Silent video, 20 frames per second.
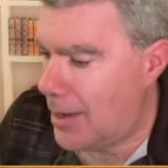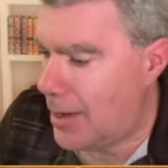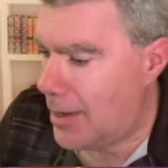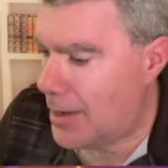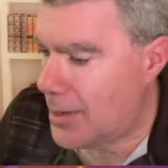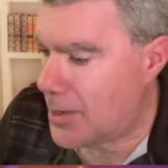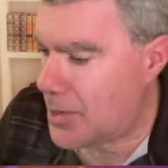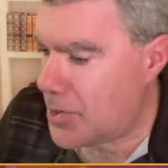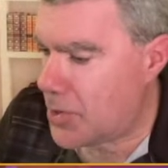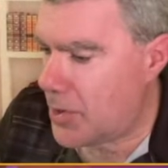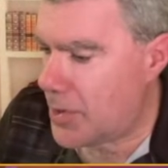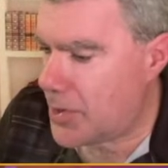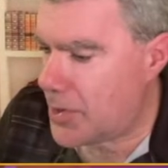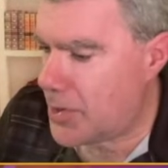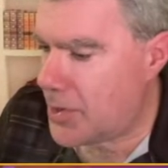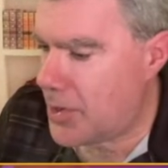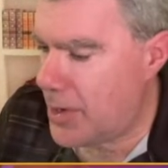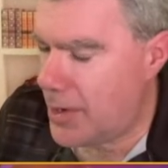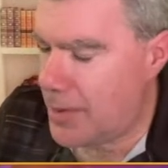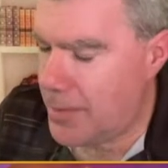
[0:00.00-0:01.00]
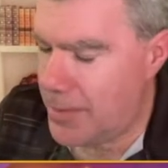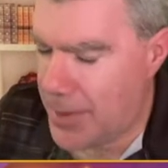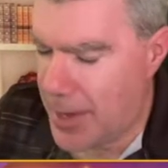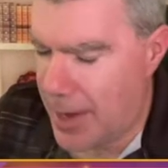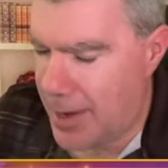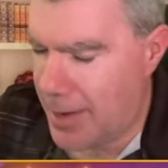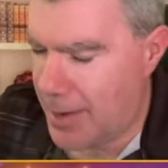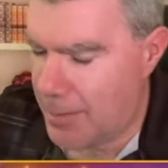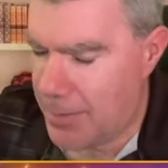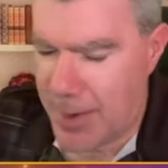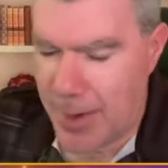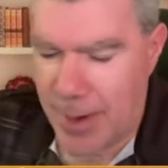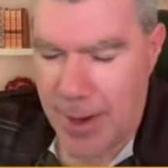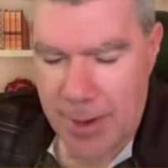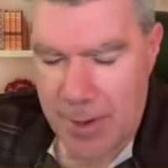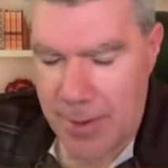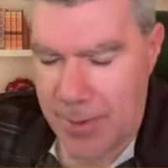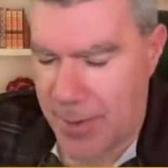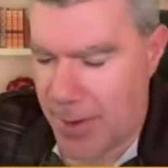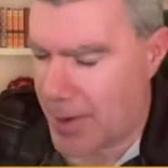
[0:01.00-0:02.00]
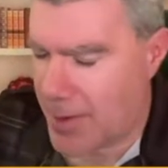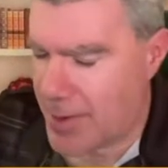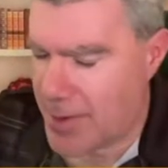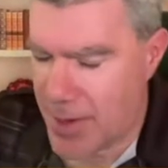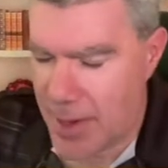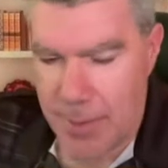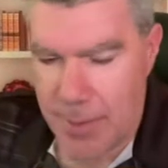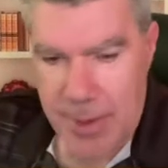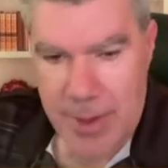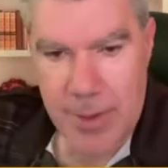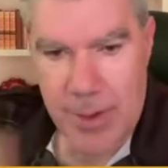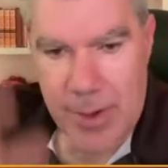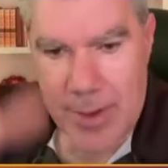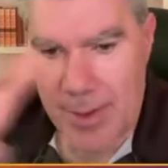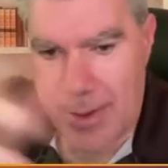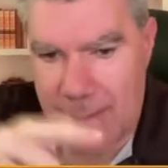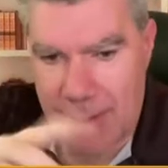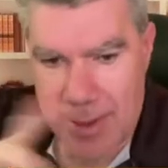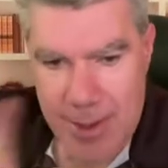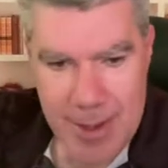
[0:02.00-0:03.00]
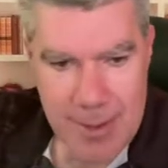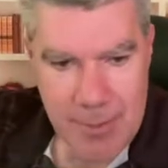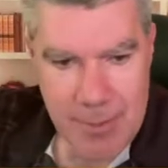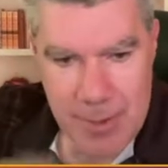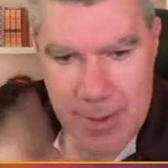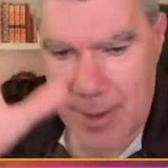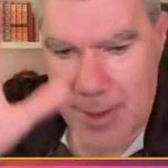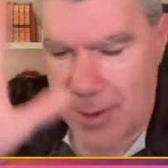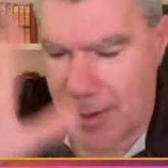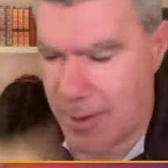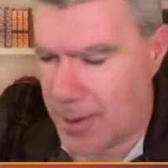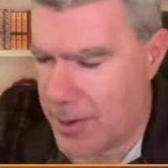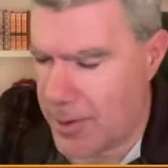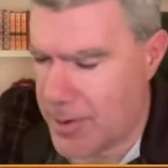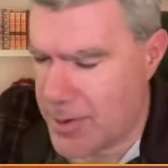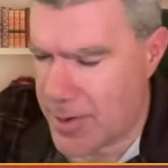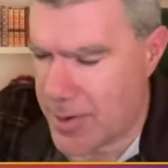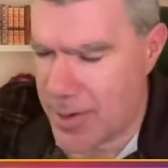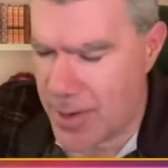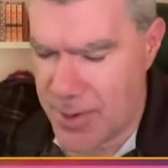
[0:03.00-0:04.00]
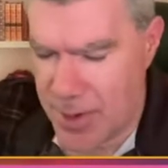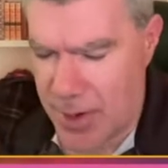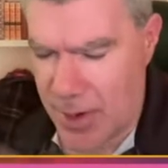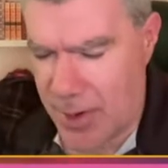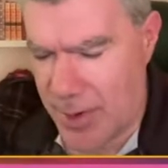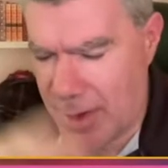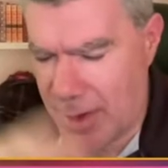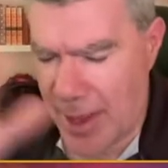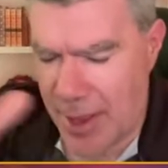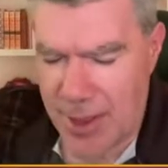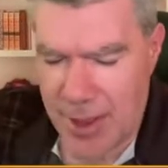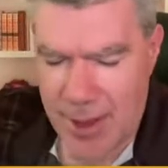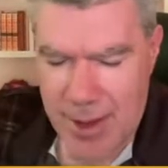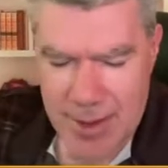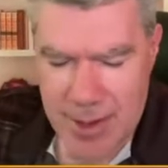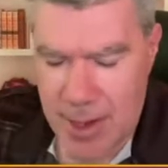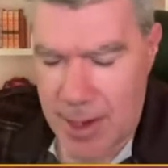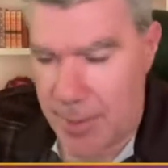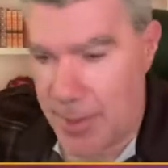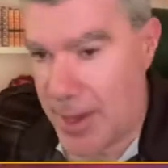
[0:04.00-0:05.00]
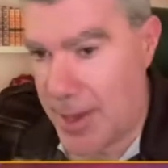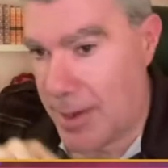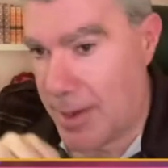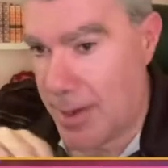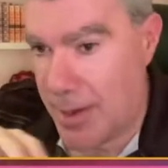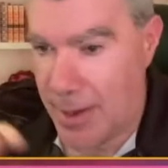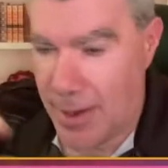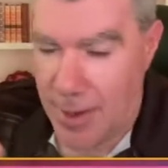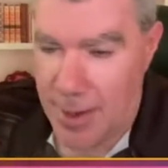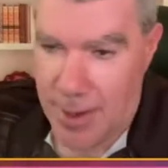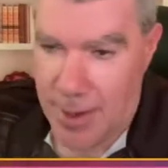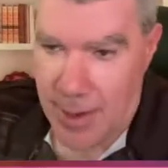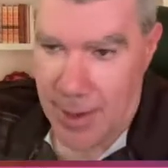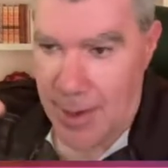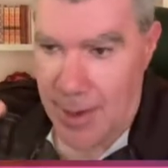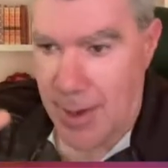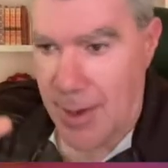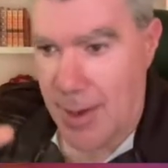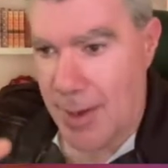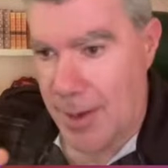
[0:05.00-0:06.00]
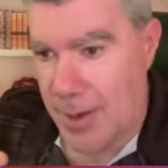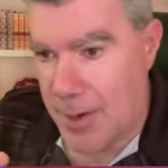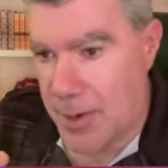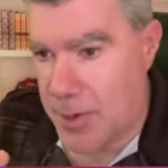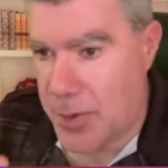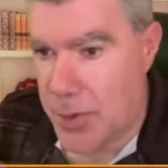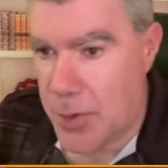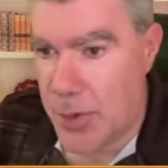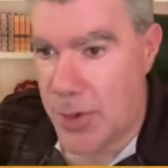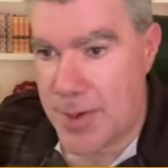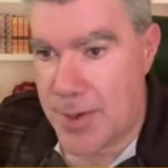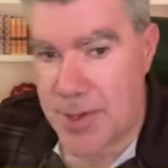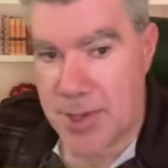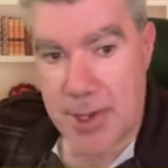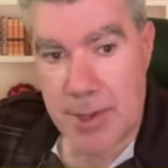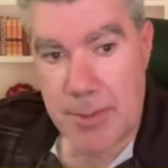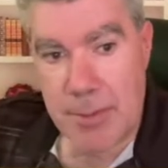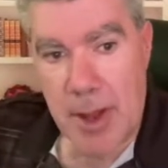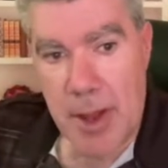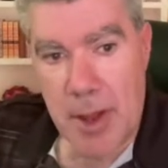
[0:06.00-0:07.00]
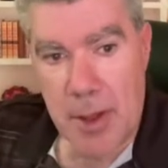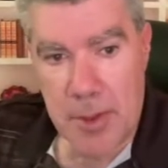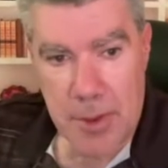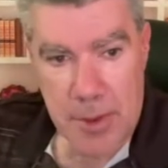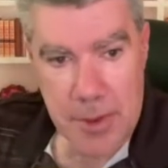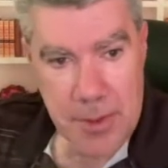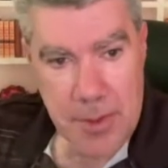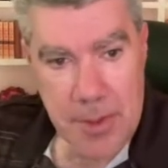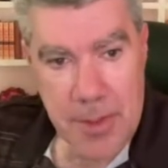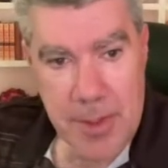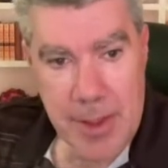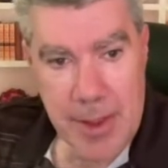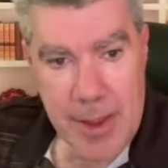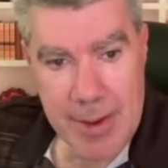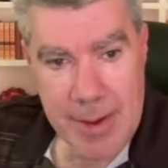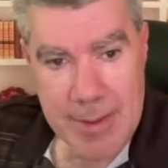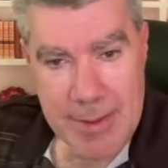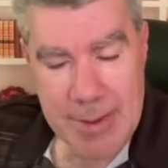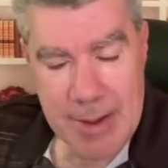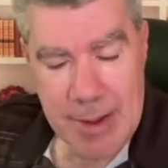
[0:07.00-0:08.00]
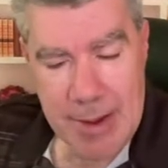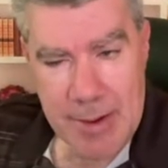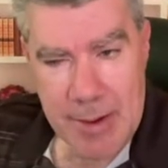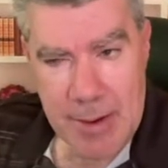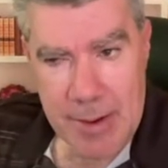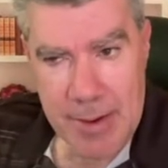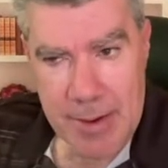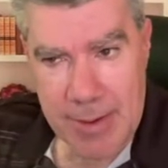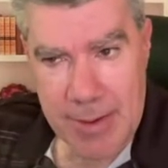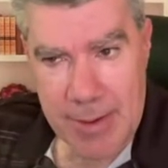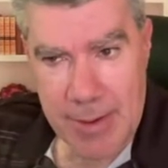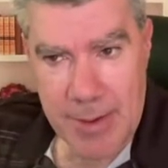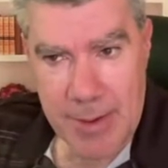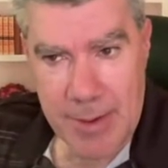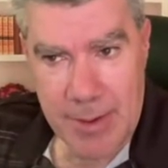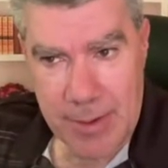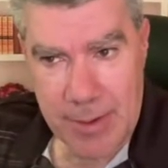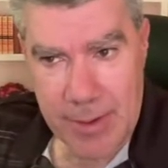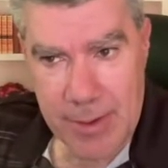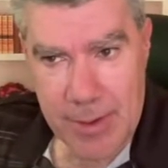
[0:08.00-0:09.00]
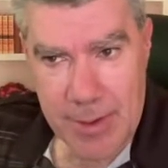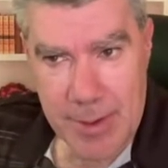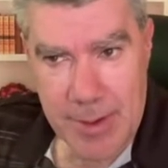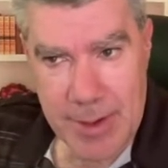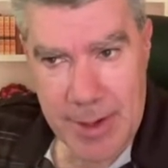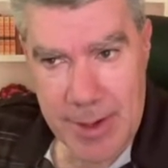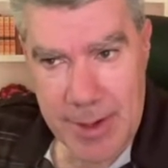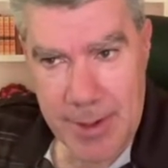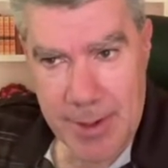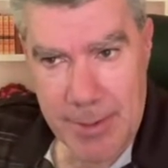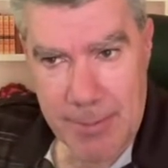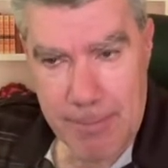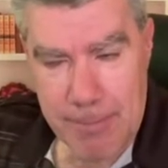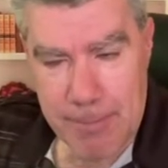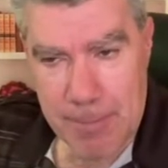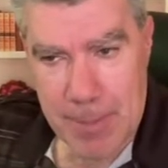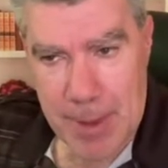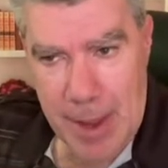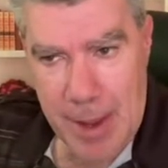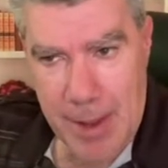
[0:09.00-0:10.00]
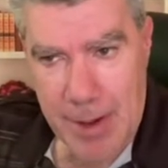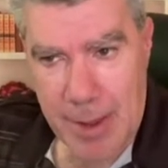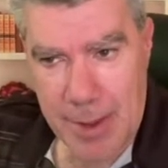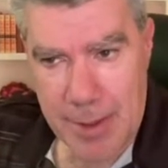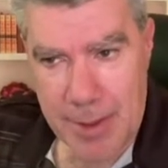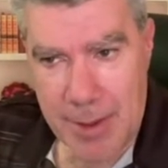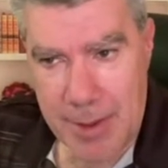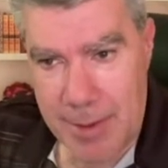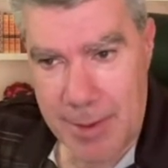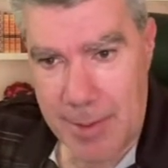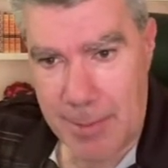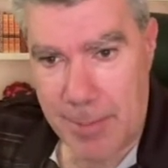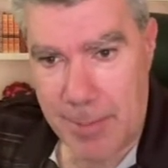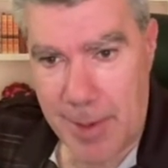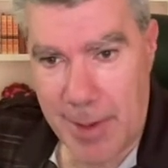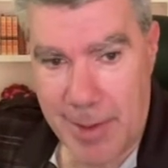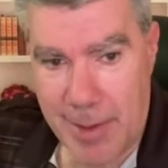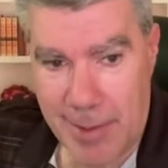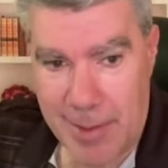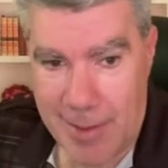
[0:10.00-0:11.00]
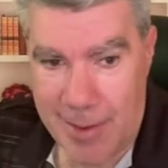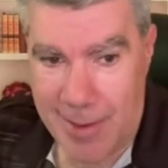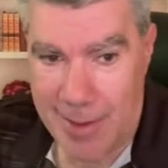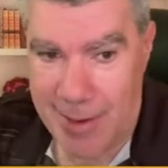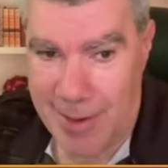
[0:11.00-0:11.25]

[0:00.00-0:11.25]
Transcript: Short term, yeah, but I don't think it's going to be doing the thing with losing the zeros. I think it's going to be doing some other things that aren't too good. And I think you better